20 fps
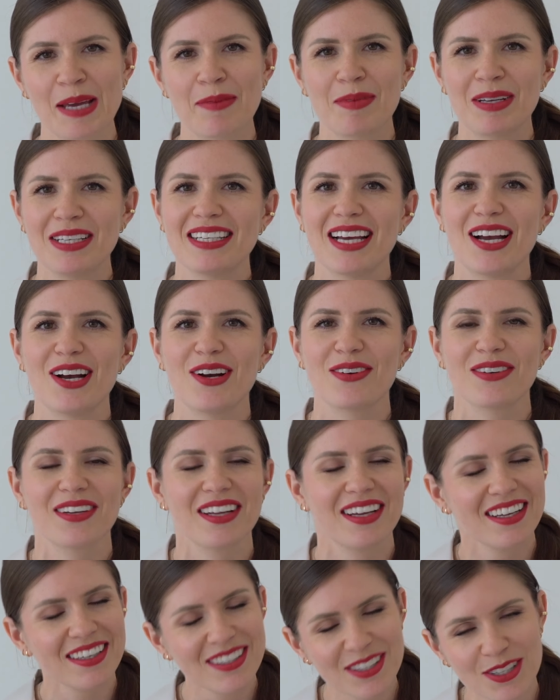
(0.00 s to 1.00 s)
hit me down
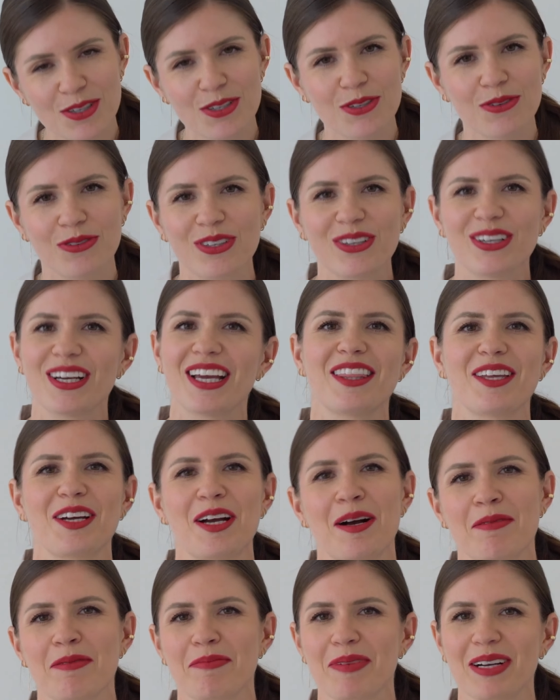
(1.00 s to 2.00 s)
as usual in the
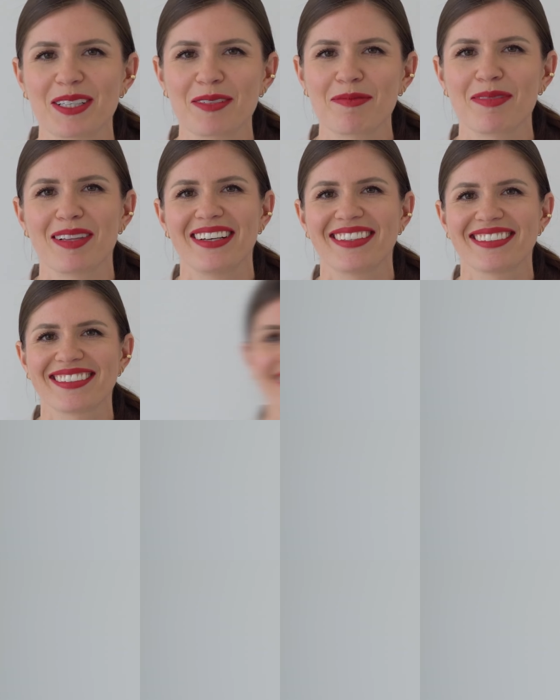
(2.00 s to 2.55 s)
comment box below.